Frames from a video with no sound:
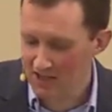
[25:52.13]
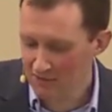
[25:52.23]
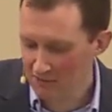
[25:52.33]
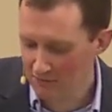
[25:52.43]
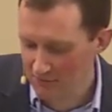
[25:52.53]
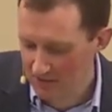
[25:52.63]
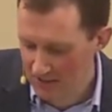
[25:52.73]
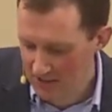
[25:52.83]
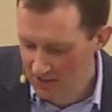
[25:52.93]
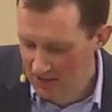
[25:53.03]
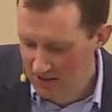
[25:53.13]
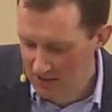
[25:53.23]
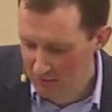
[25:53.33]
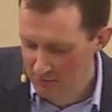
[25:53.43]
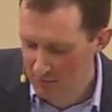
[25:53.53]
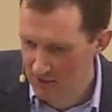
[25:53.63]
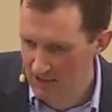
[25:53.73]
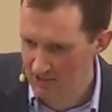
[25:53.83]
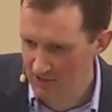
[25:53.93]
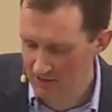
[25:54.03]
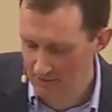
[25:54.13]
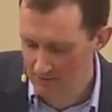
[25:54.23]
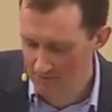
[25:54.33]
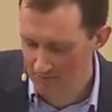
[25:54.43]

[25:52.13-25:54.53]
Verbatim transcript: life, he, he lived for pleasure.